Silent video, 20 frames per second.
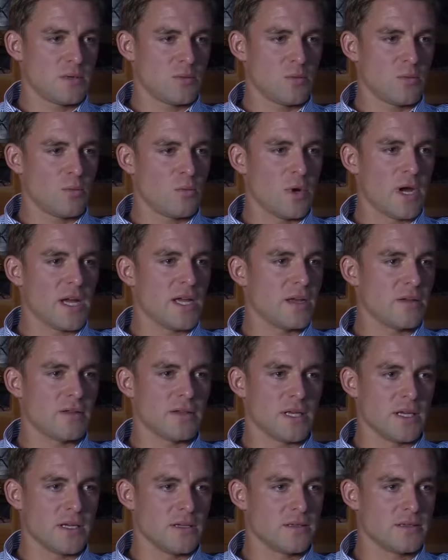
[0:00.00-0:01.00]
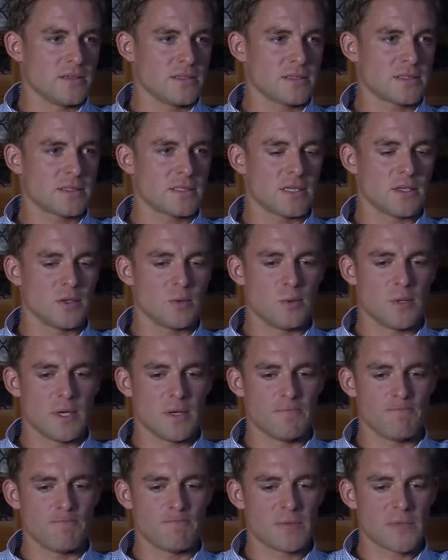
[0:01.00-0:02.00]
way out there.
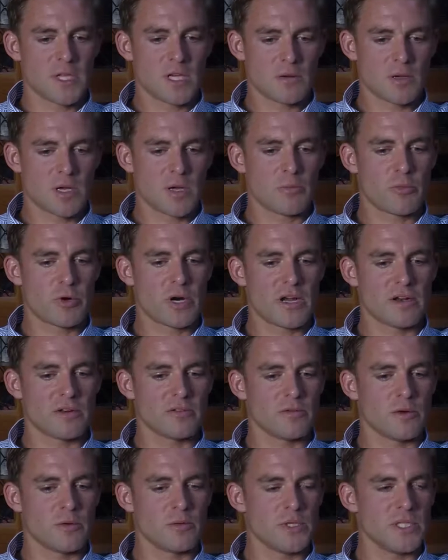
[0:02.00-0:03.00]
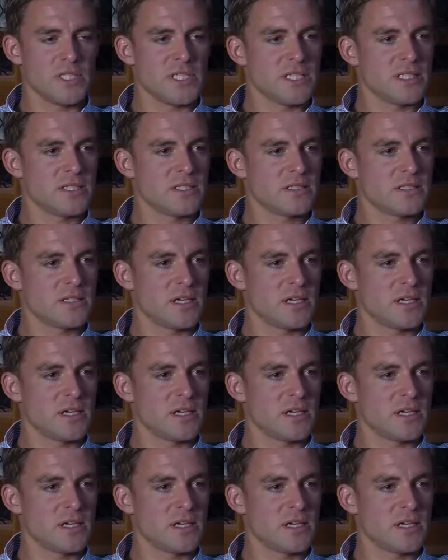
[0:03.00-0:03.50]
So I'm proud of what we did.